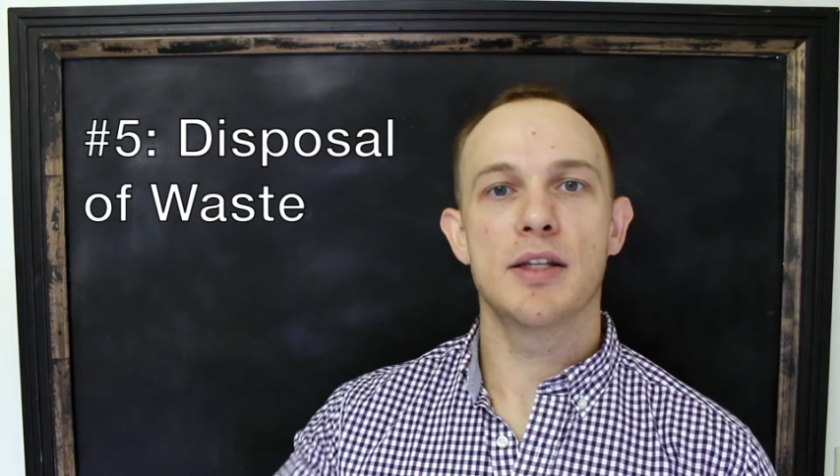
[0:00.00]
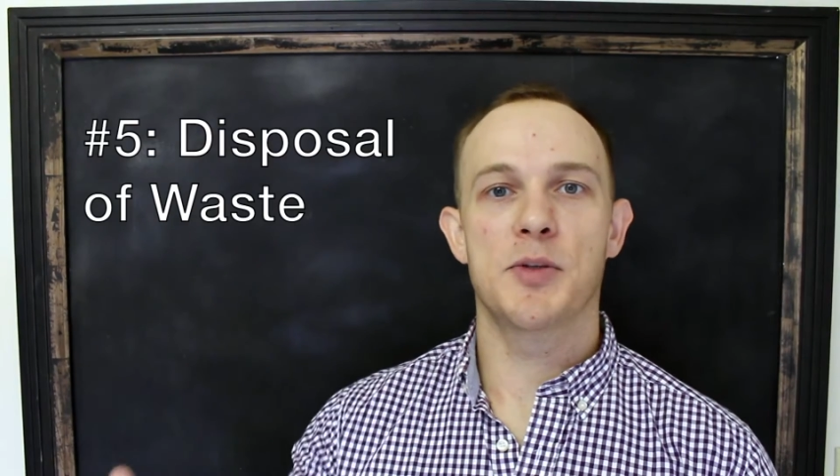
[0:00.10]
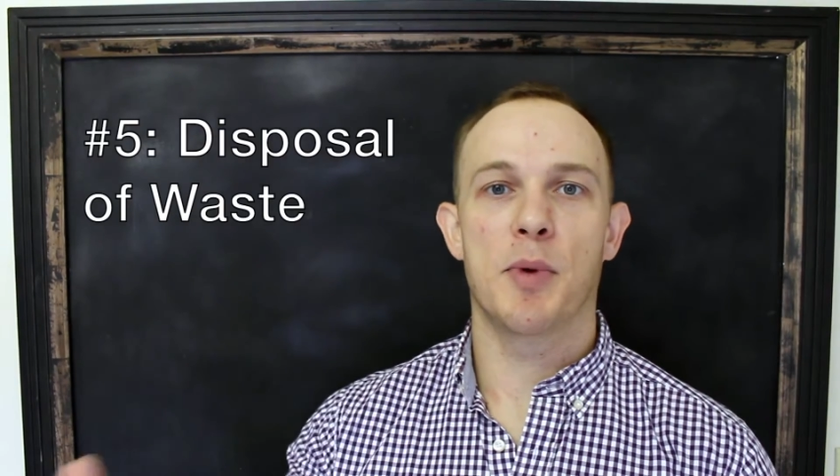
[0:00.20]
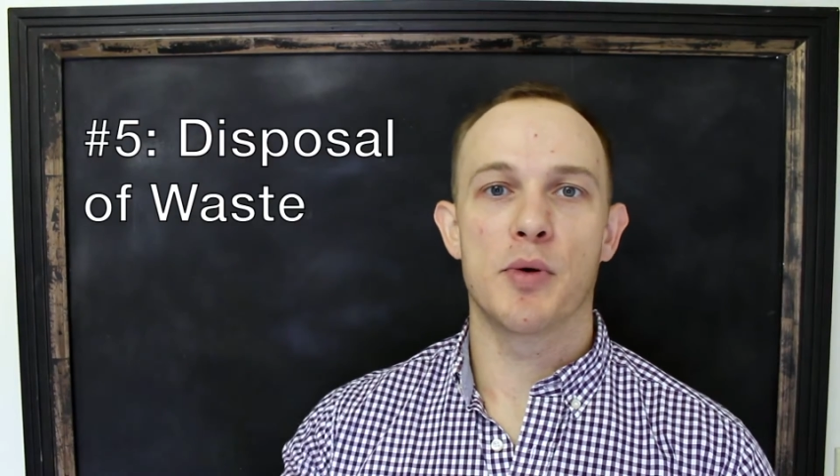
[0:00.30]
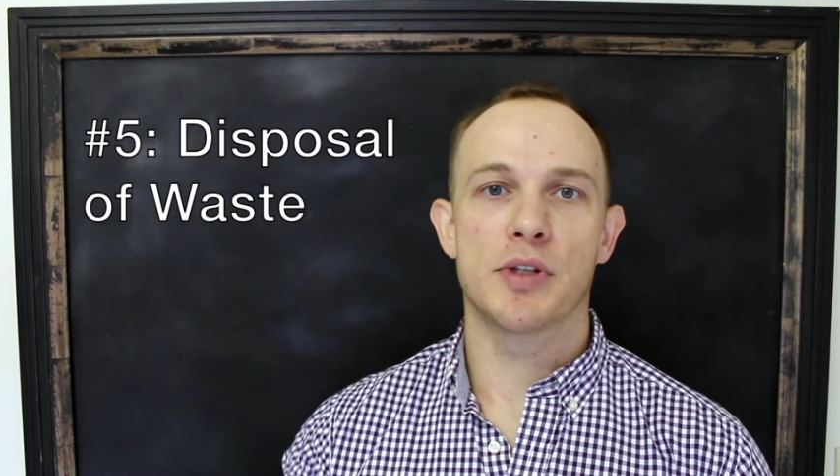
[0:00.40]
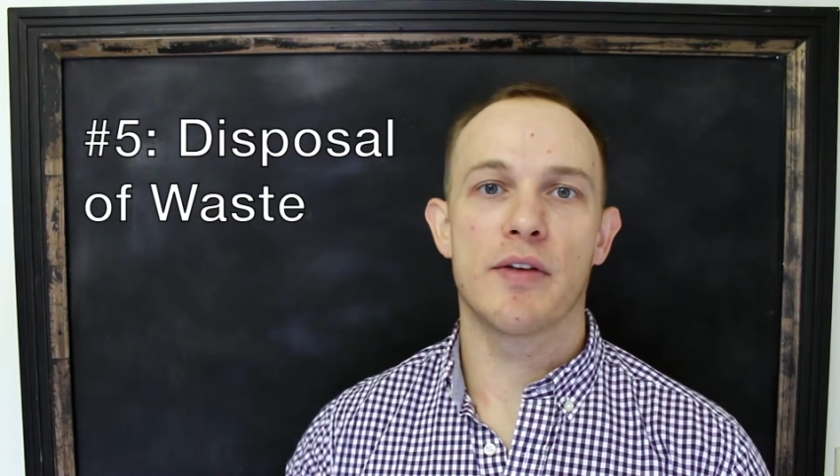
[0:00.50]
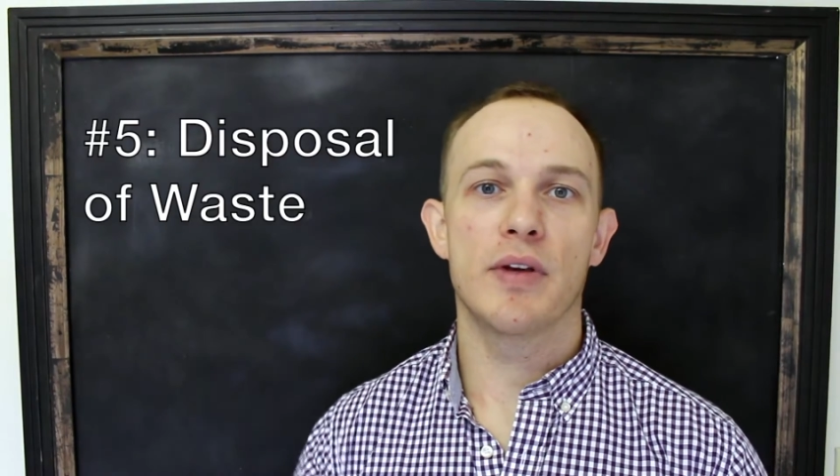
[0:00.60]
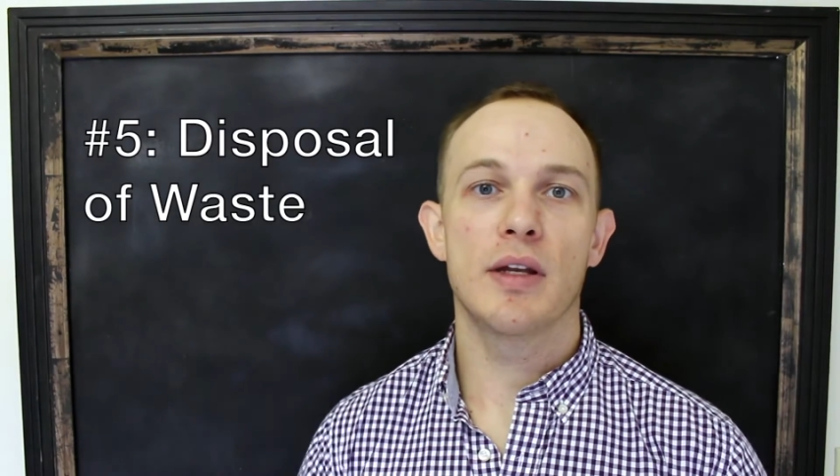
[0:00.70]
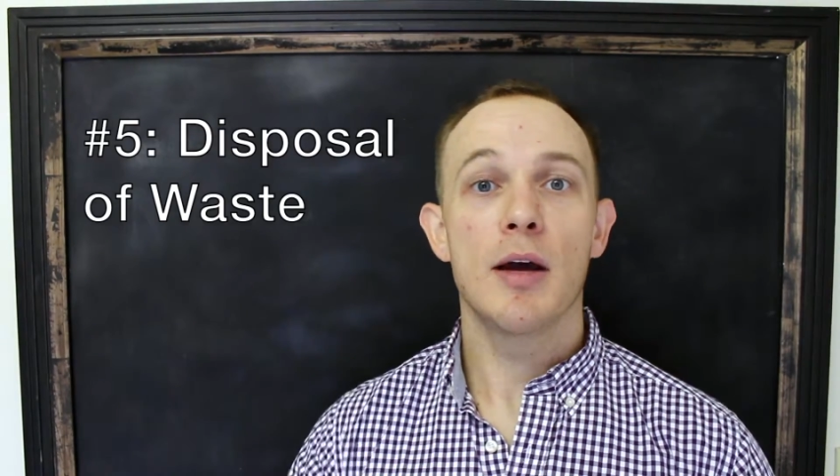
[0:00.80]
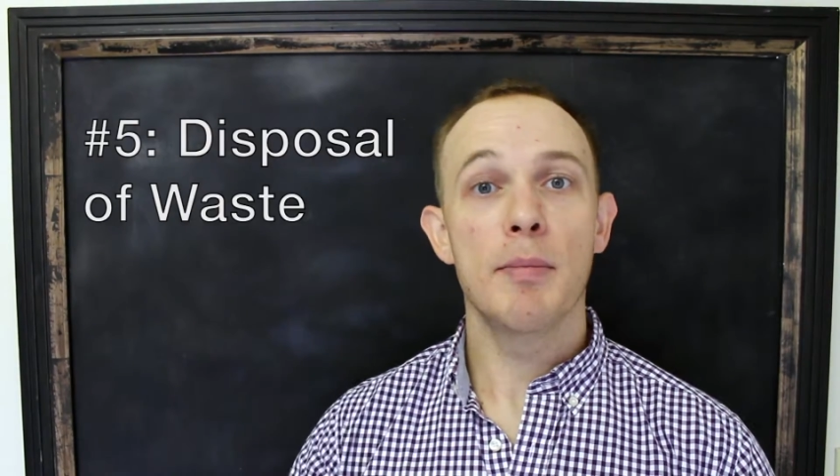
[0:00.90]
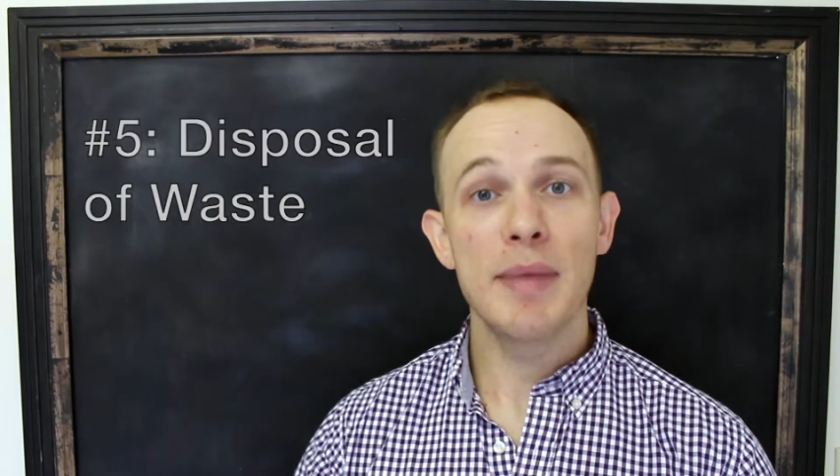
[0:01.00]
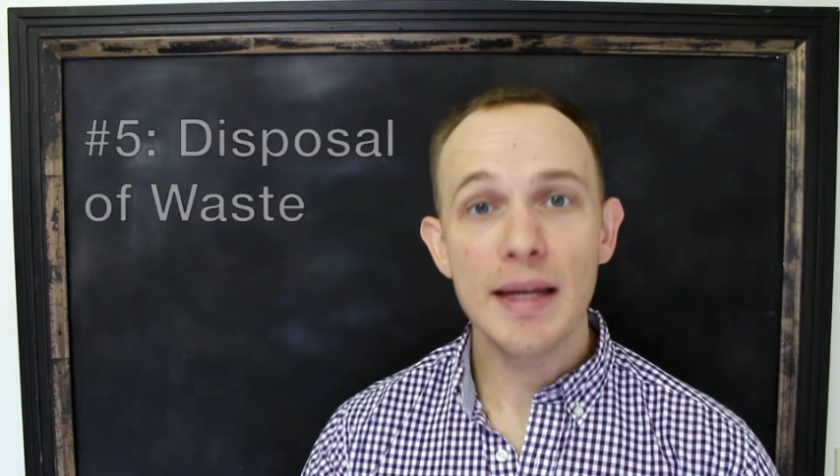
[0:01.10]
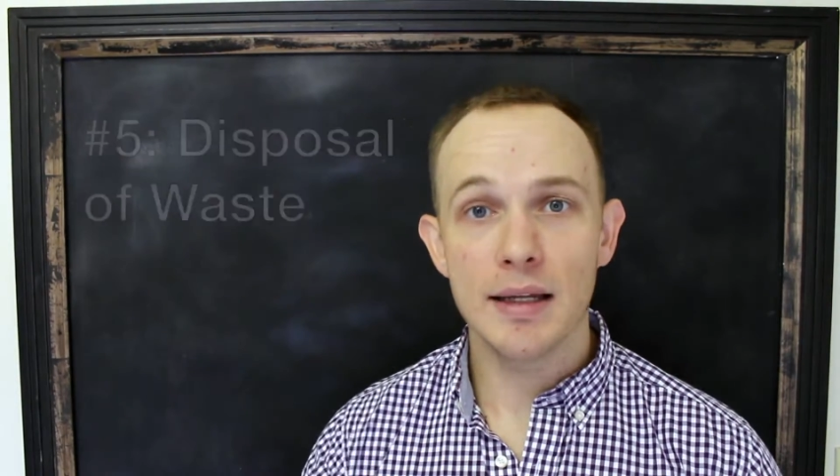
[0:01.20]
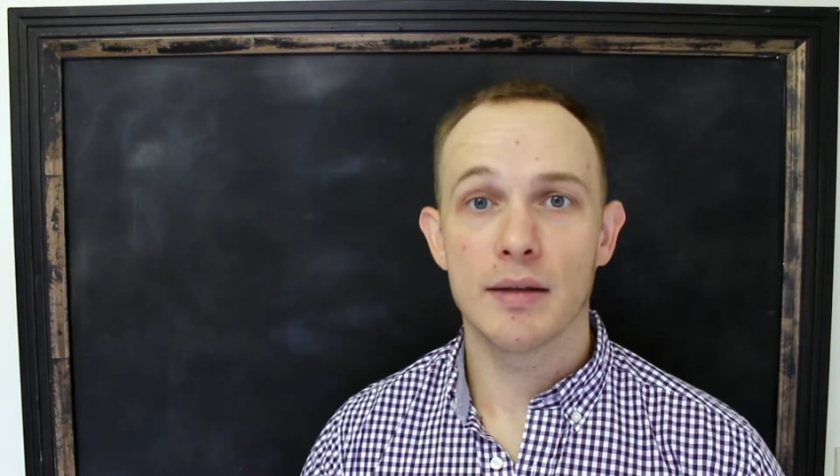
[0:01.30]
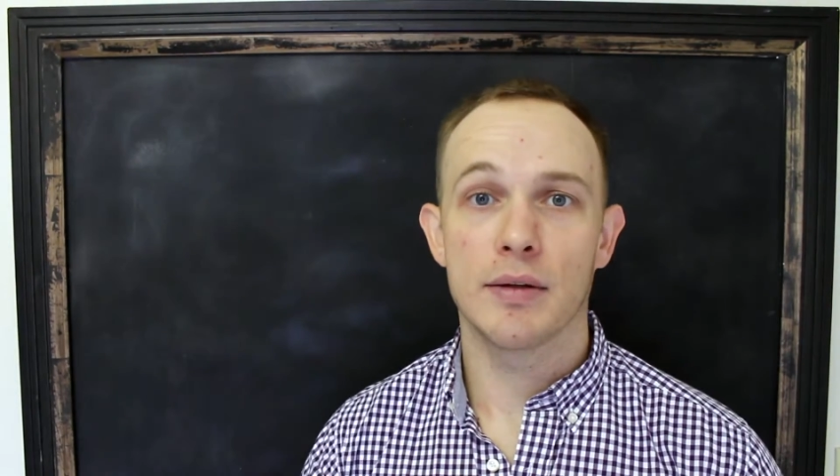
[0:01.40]
dispose of it
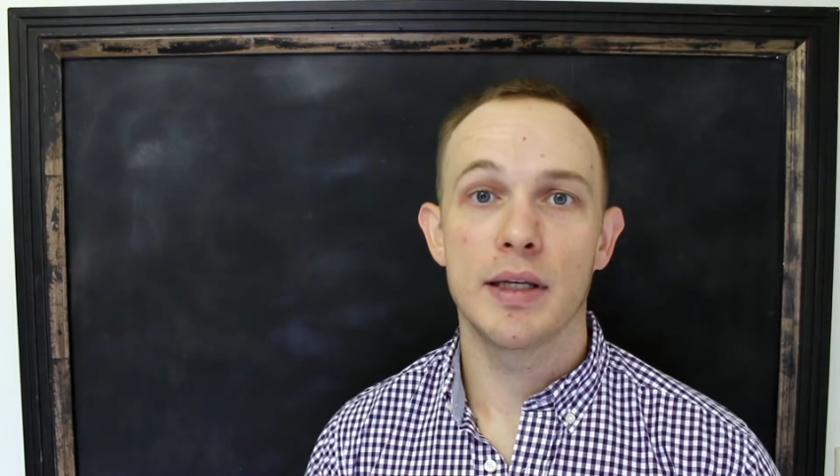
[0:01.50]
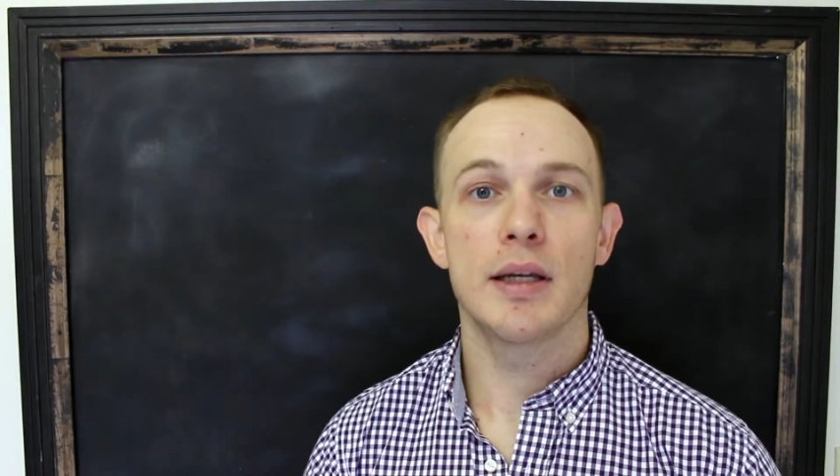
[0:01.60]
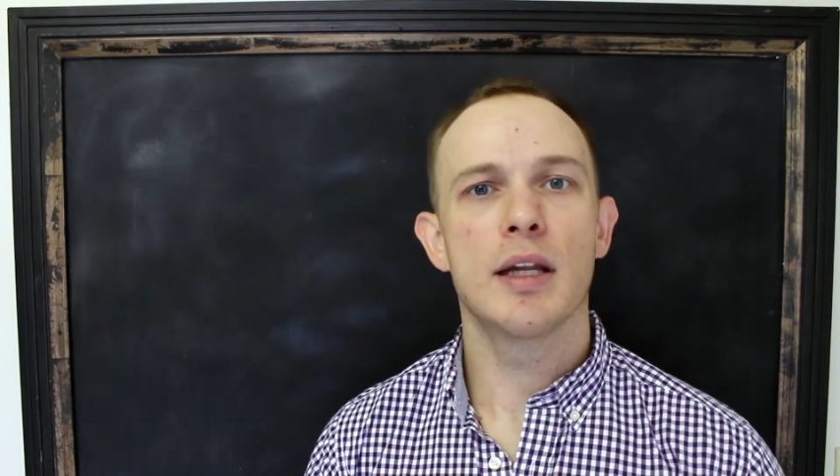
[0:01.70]
immediately